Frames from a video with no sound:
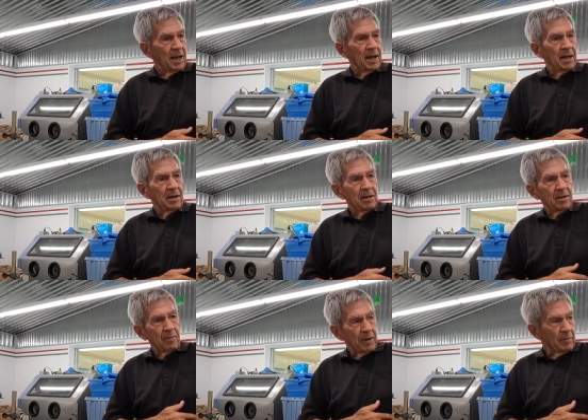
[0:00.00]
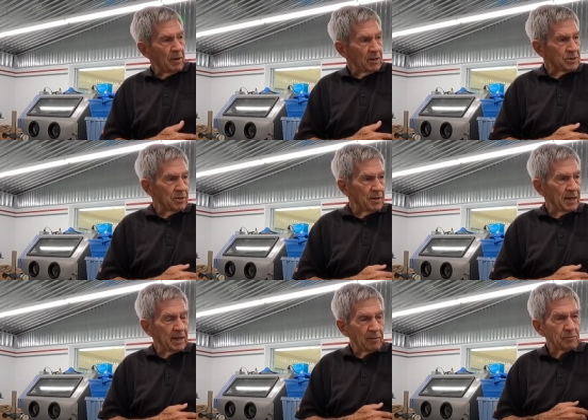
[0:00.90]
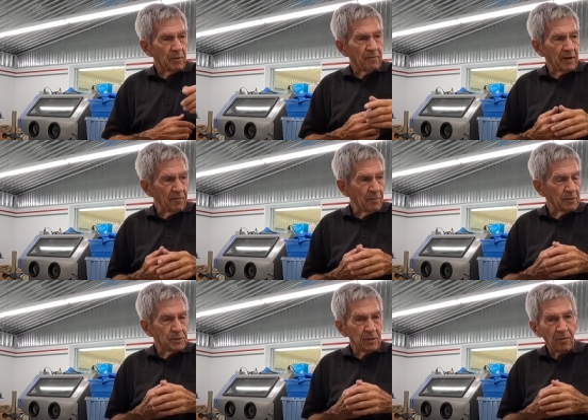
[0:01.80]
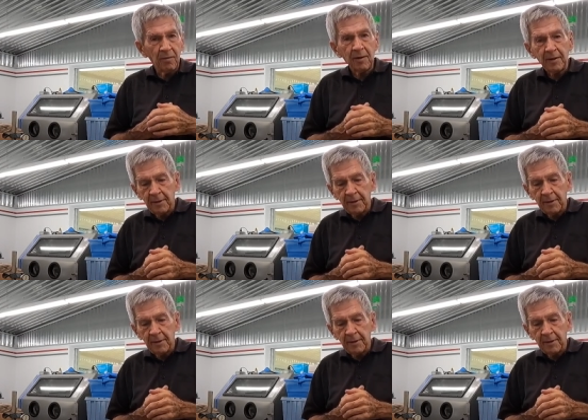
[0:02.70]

And the big blocks on the thing, that was my favorite. But you know,